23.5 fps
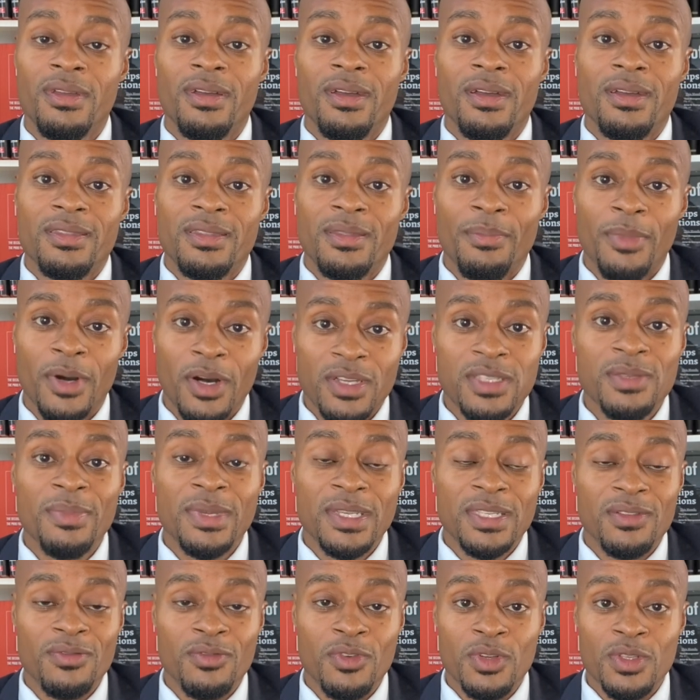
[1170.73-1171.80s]
All right, the boss
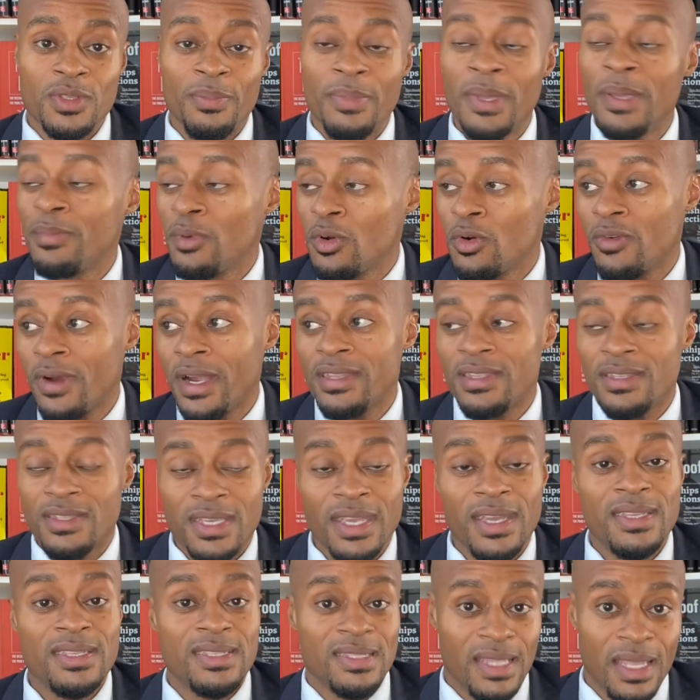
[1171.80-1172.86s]
makes the rules. The people who write the
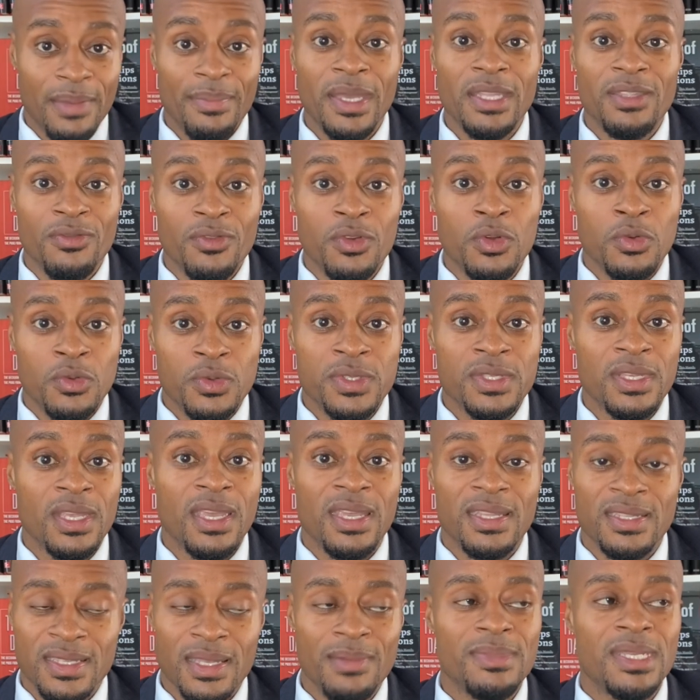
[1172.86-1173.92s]
checks, they make the rules.
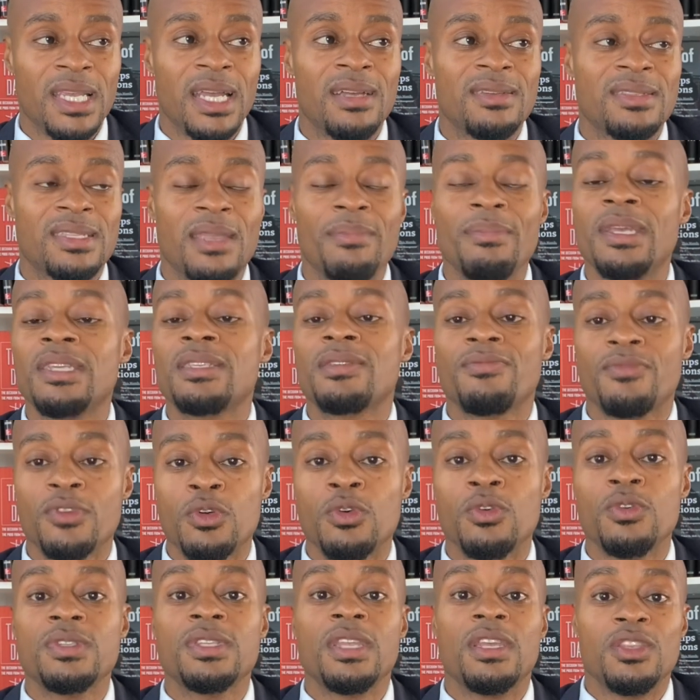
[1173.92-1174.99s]
And sometimes they make some
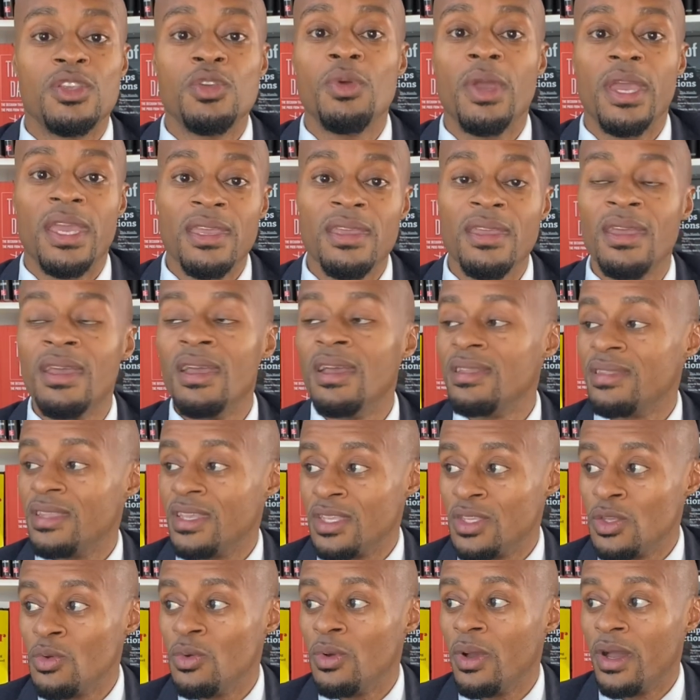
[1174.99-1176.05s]
rules that you hate,
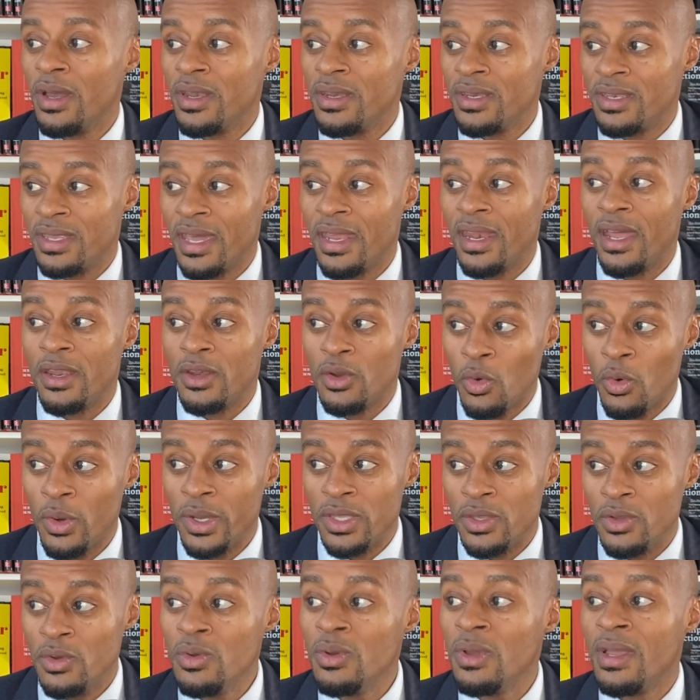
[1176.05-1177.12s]
that that annoy
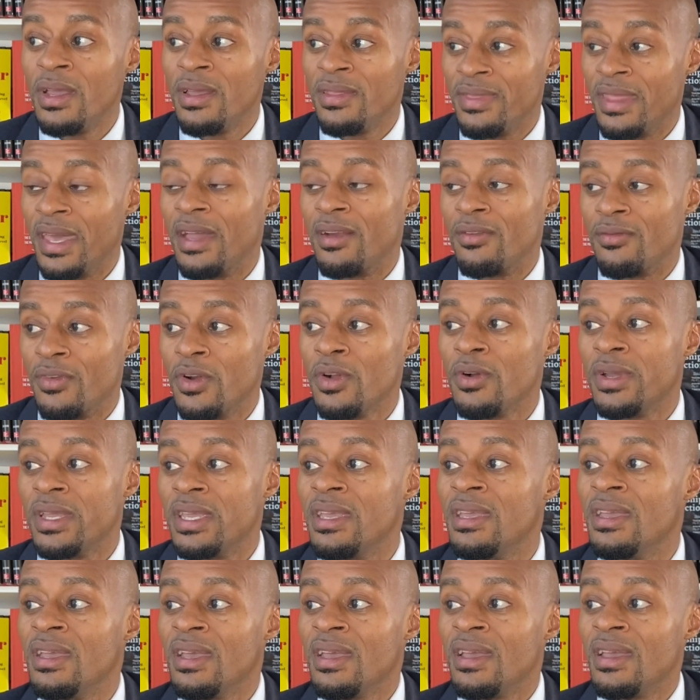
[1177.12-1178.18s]
you, that
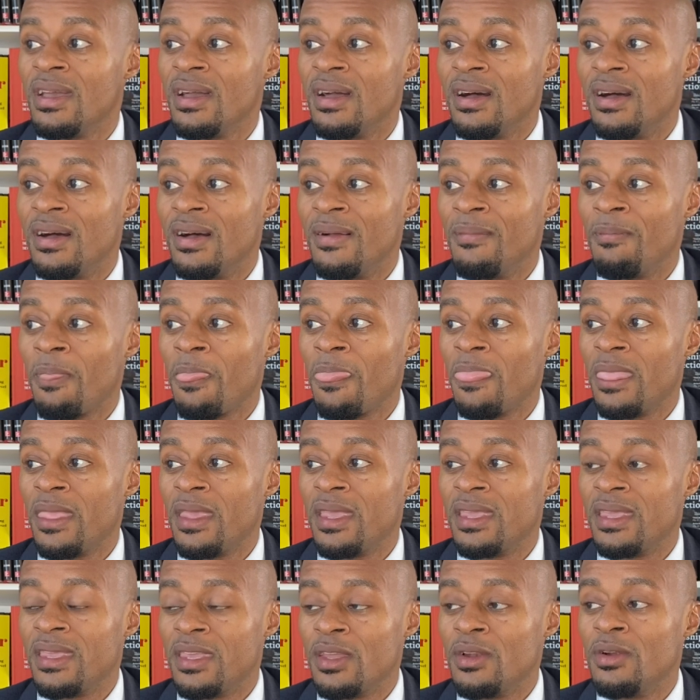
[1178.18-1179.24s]
really
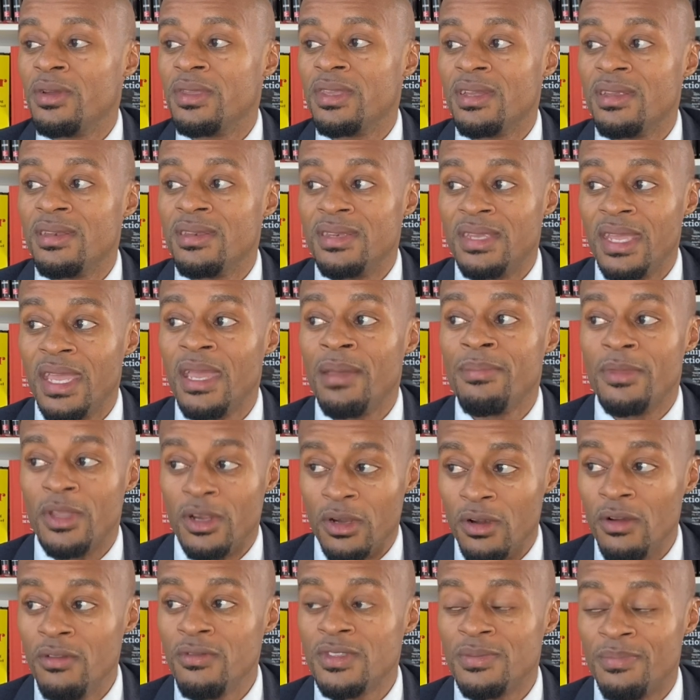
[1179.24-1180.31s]
get on your damn
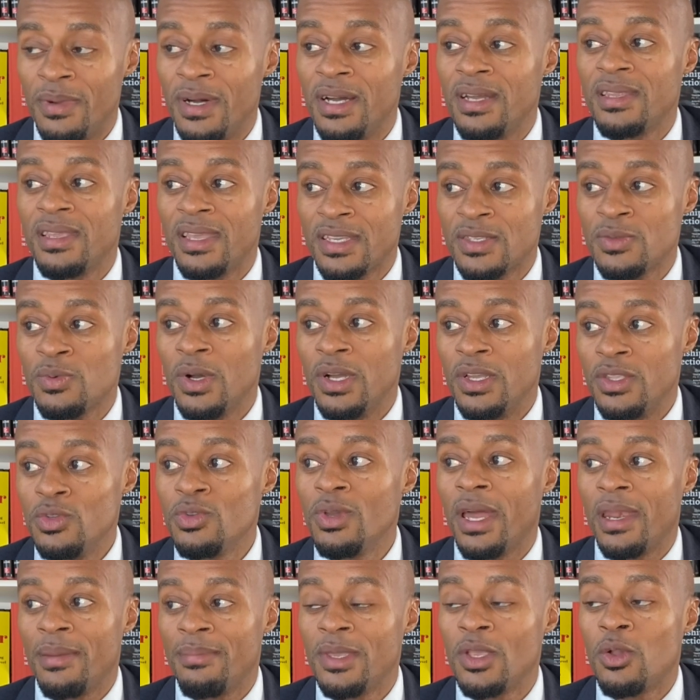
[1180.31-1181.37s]
nerves. But guess what? You
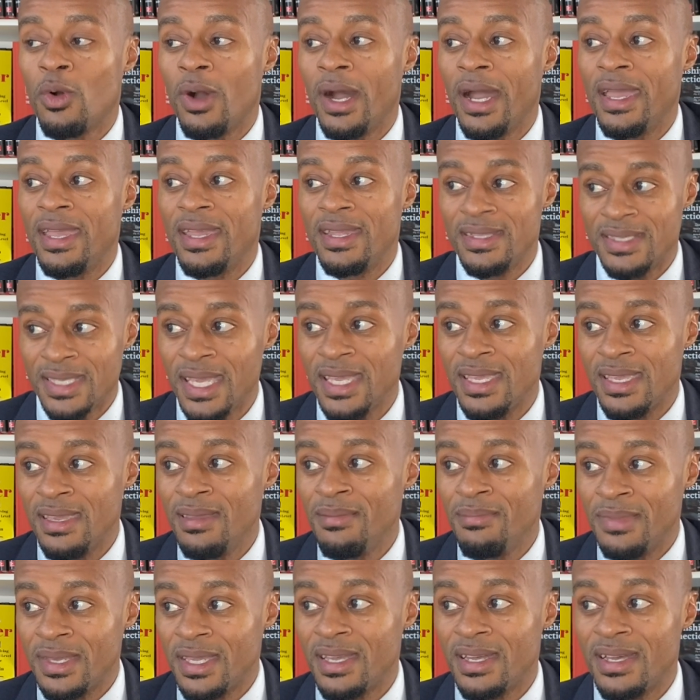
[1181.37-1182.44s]
got to be quiet and take
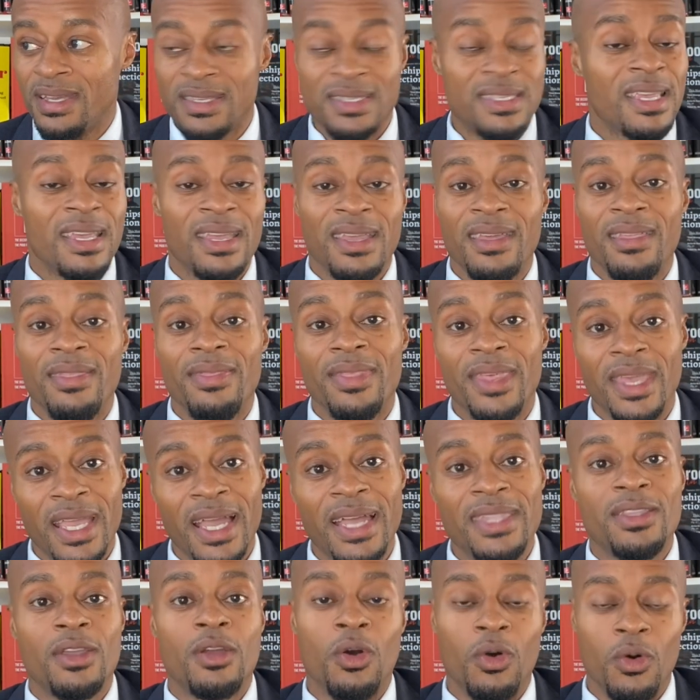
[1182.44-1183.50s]
it, because they
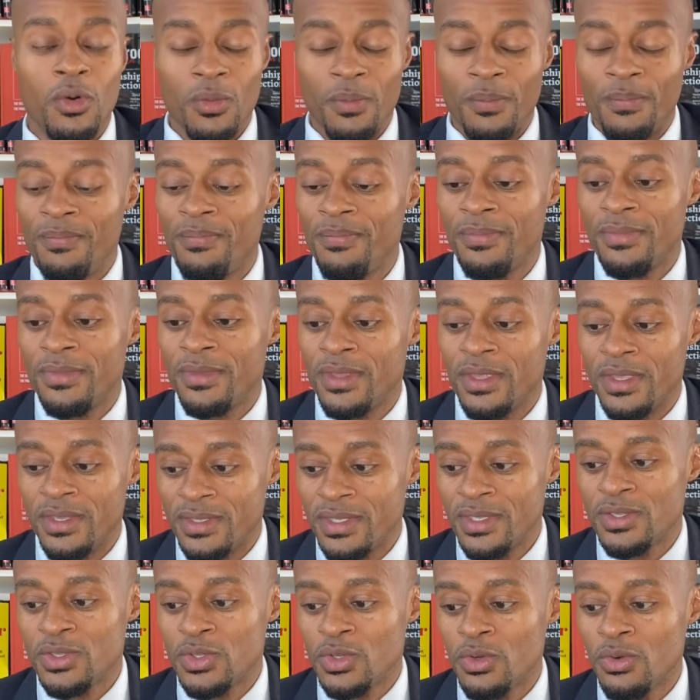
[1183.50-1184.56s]
got the goal. Is
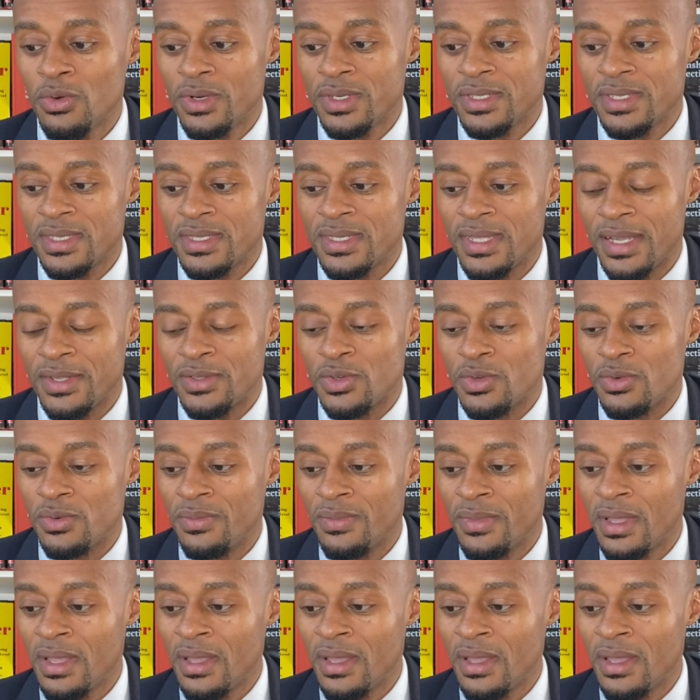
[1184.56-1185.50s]
this true or is this not true?